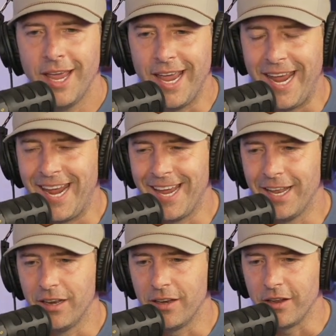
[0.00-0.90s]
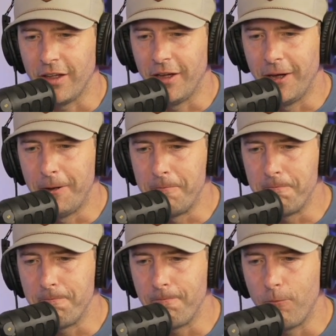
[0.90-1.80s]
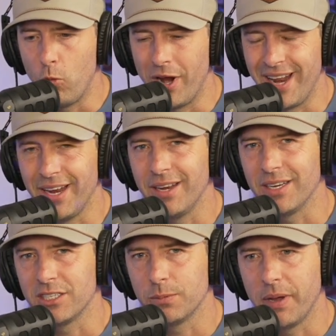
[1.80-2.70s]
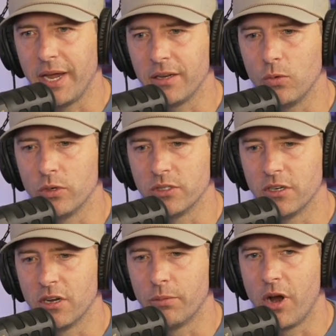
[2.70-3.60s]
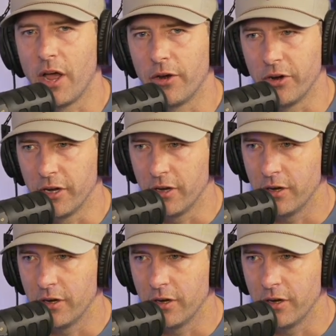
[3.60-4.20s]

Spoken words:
And what I didn't expect was the camaraderie.